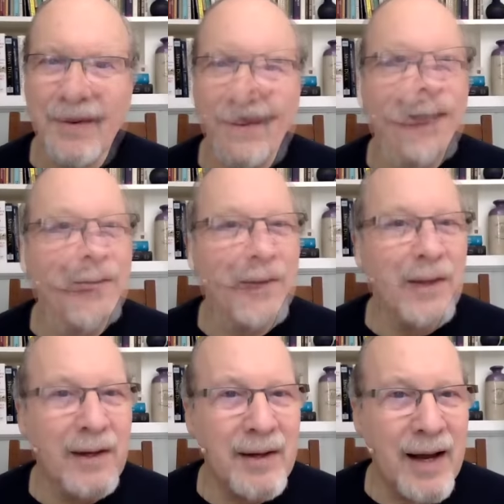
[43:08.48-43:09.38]
And
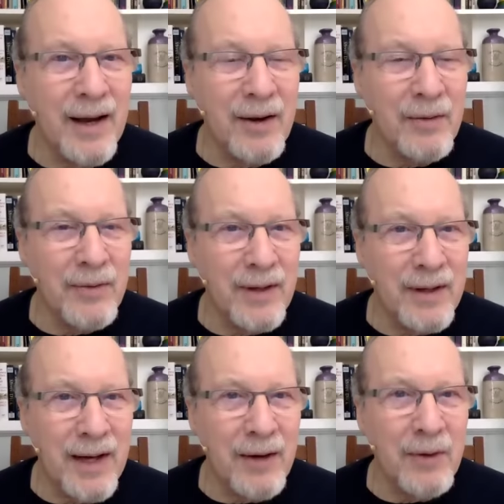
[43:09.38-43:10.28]
think now
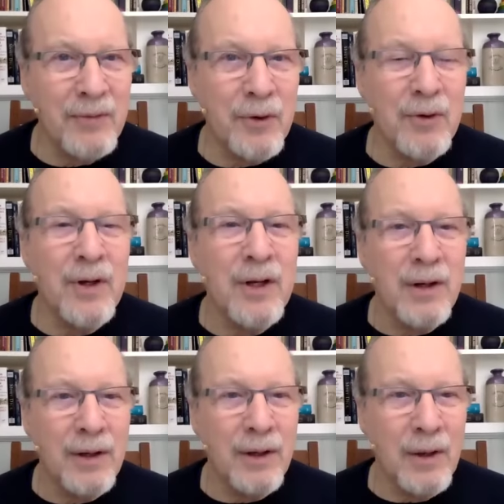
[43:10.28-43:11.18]
of your
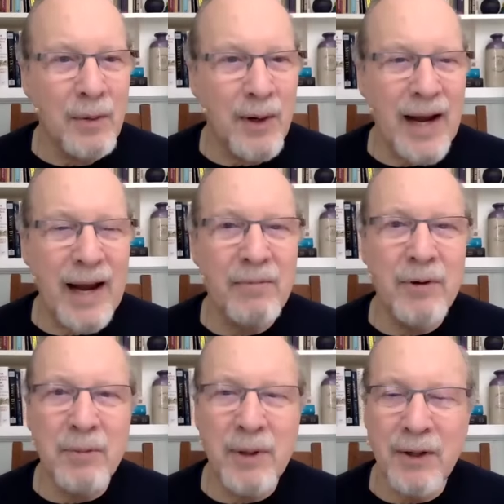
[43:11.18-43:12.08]
lower
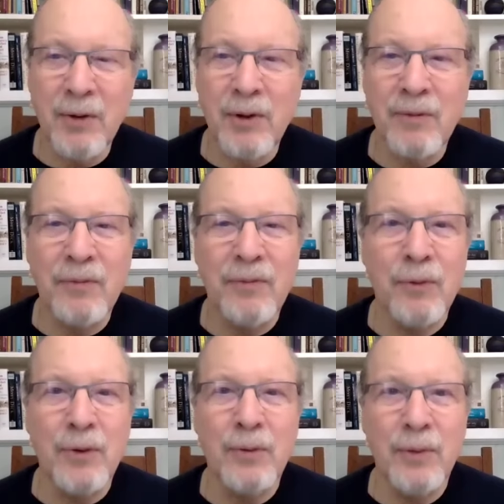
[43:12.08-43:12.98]
abdomen going
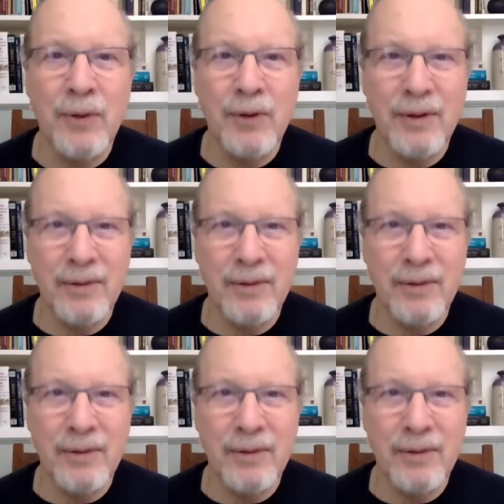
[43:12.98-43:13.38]
forward